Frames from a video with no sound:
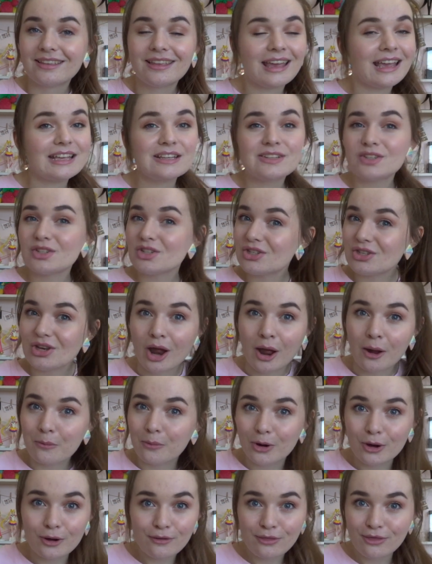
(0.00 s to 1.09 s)
It's just not
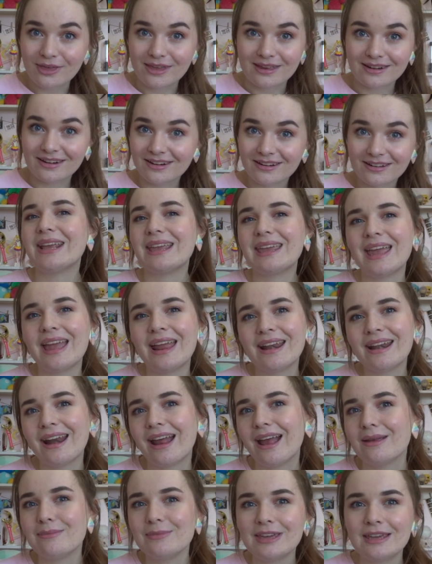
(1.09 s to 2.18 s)
worth it. Again,
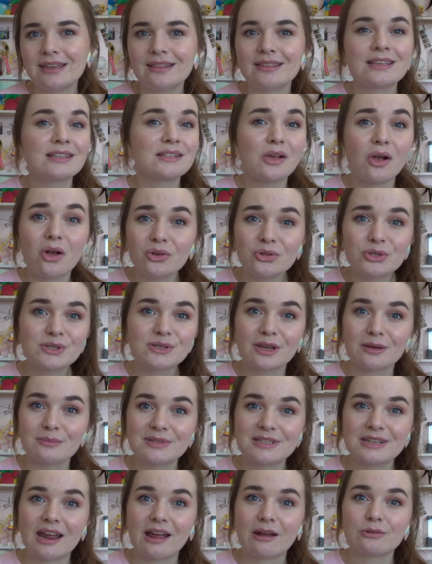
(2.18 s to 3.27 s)
I mean, this all just
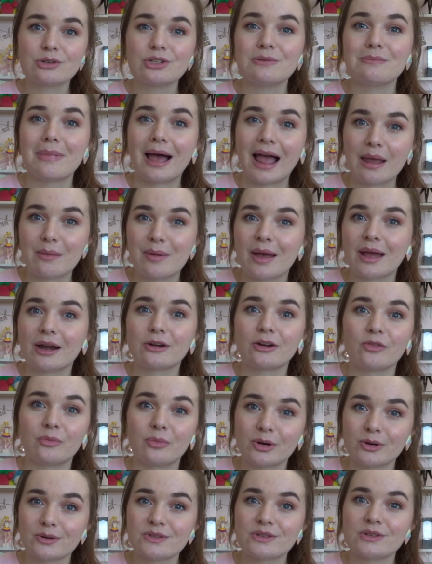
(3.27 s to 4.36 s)
comes down to my matter of
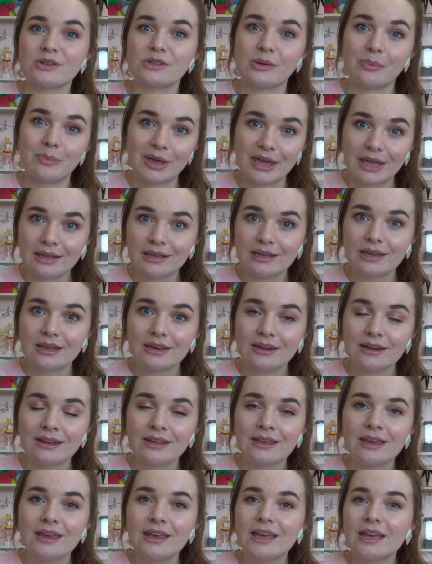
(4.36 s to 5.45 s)
personal opinion.
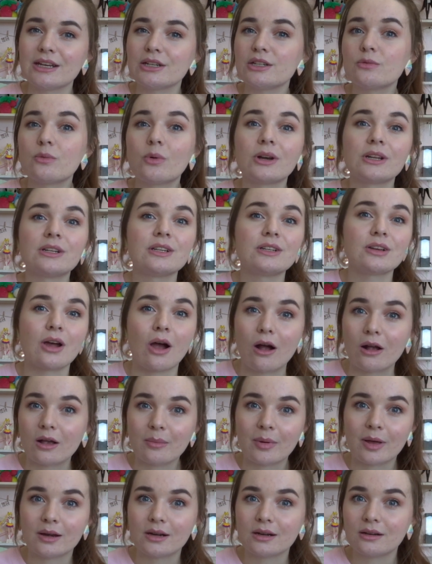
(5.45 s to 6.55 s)
I just wanted to talk
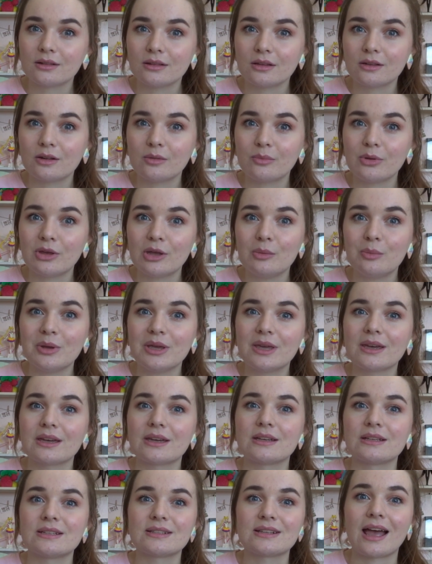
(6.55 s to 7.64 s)
about it a little bit
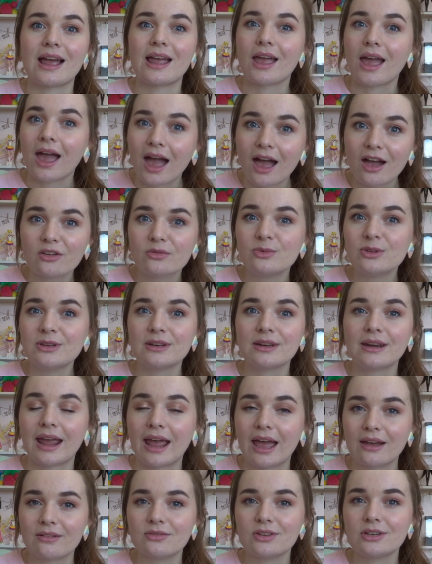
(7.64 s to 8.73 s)
because I have been an
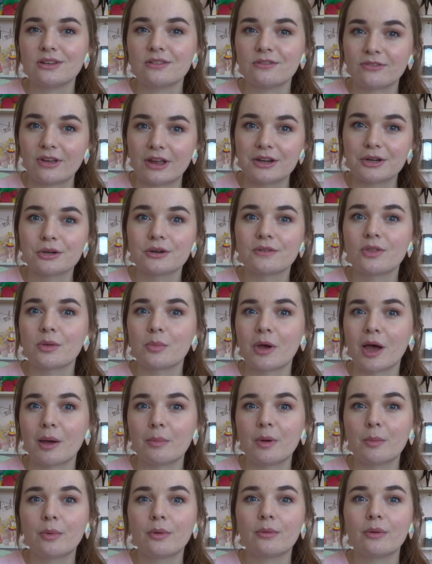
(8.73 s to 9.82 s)
avid defender of the
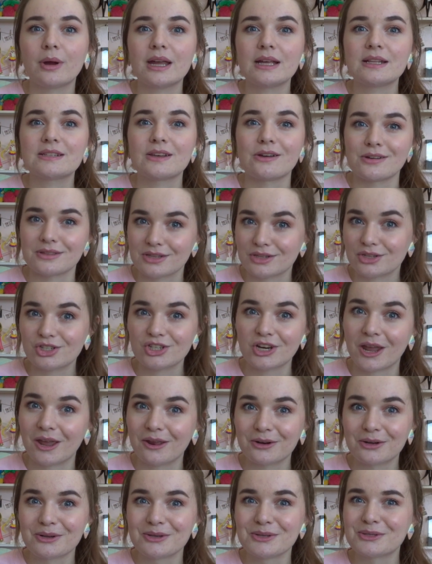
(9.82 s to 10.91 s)
pop-up parades on this
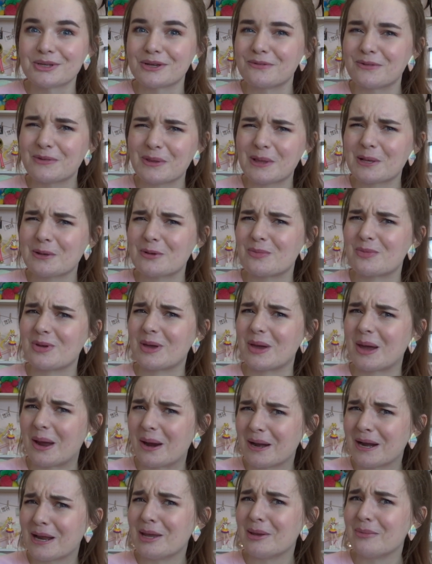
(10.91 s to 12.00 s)
channel, so I feel like it would be
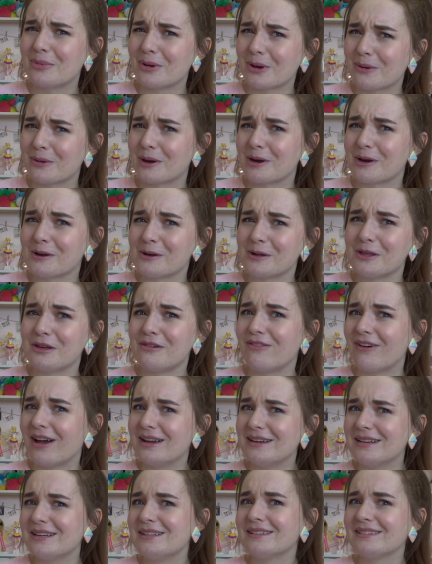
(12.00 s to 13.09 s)
kind of hypocritical if
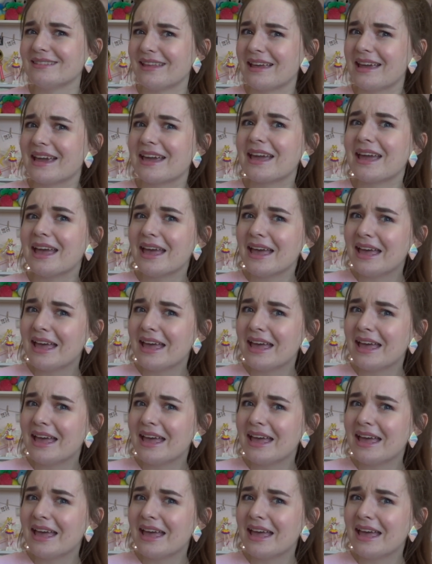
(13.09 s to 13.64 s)
I didn't like